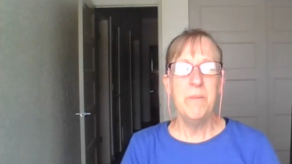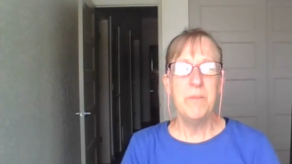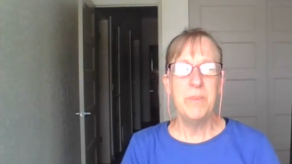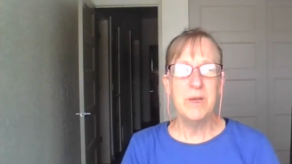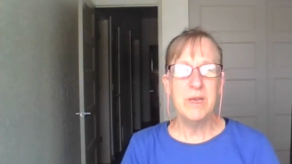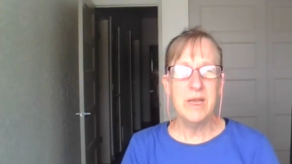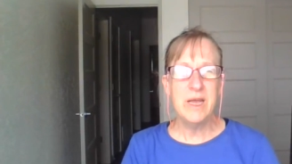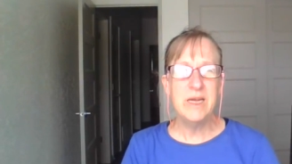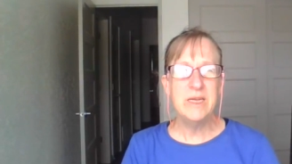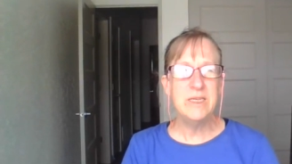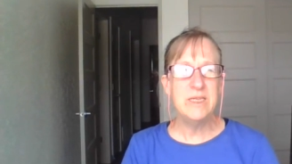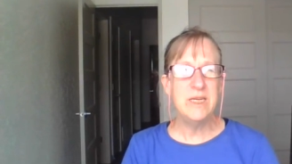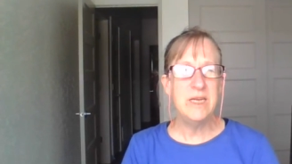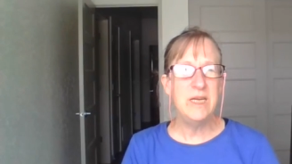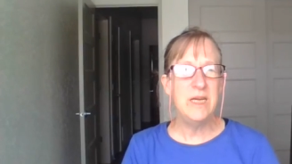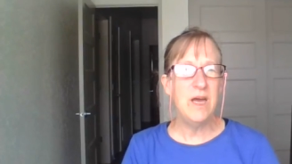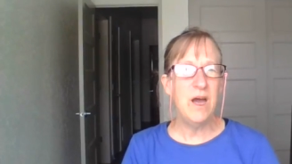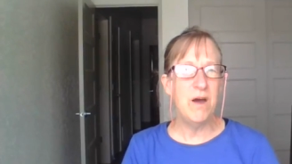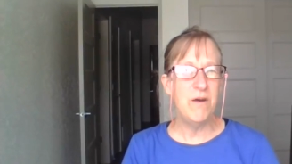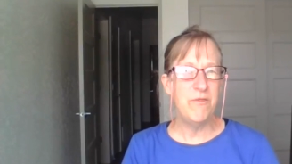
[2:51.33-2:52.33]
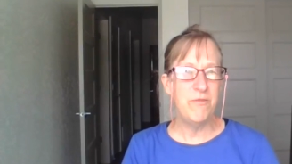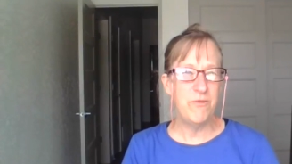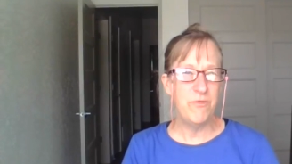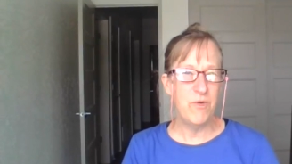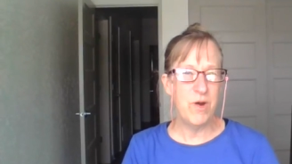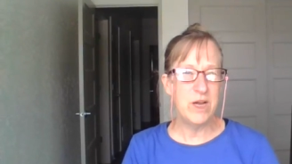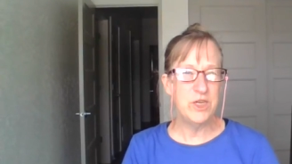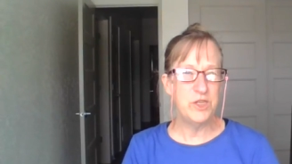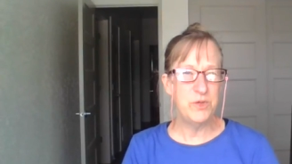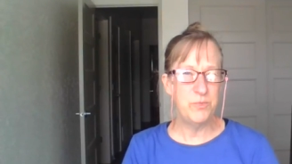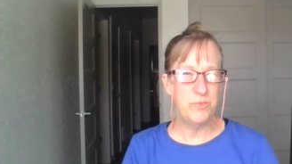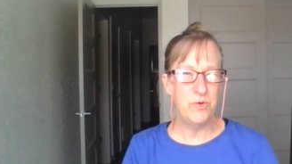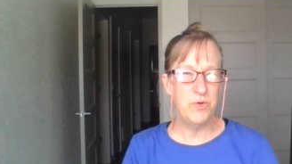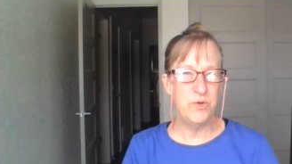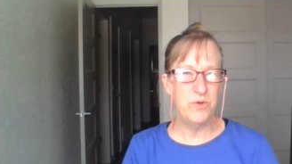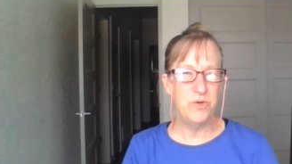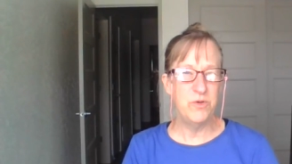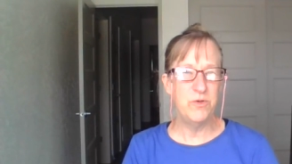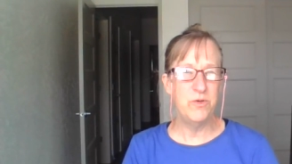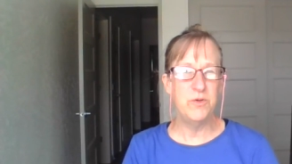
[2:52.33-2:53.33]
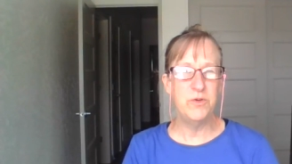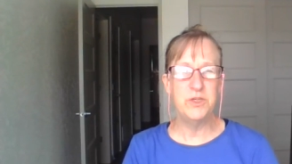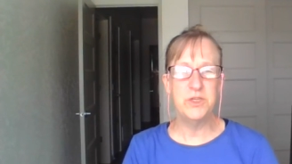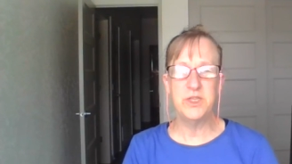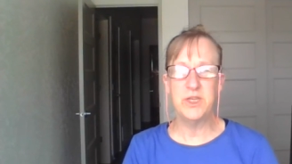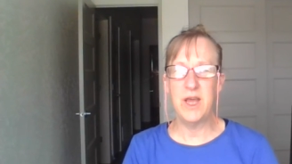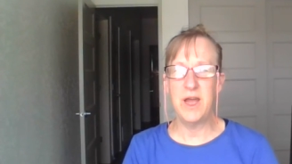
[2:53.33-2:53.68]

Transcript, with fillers: Plenty of fresh produce